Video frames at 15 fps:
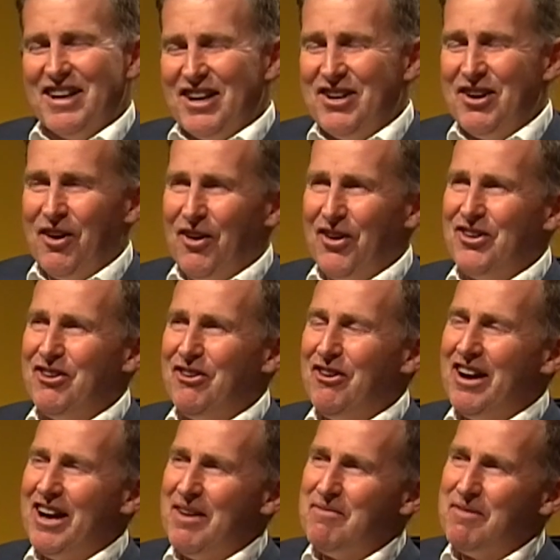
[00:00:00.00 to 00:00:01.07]
No,
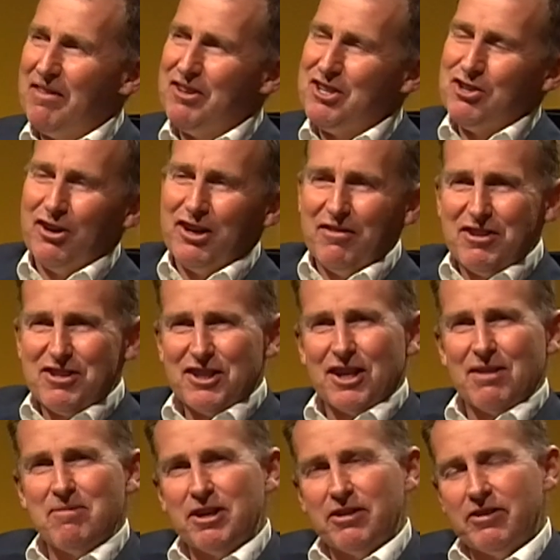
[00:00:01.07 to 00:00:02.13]
I've enjoyed every single minute